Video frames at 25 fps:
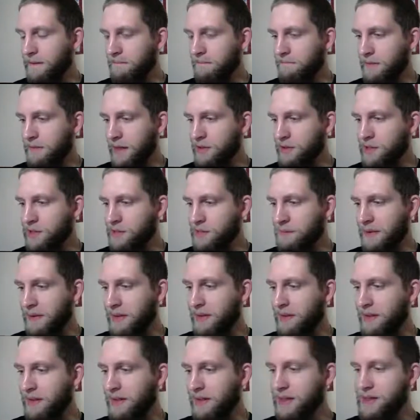I'll just
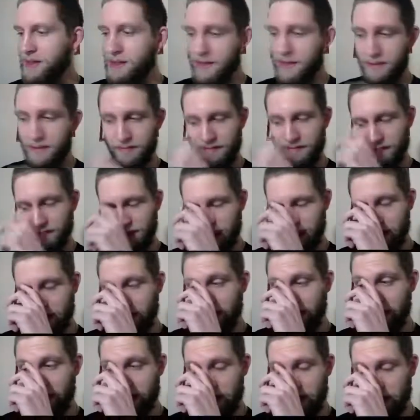paralyze you.
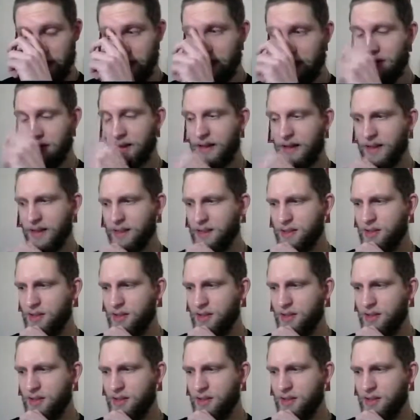Alright,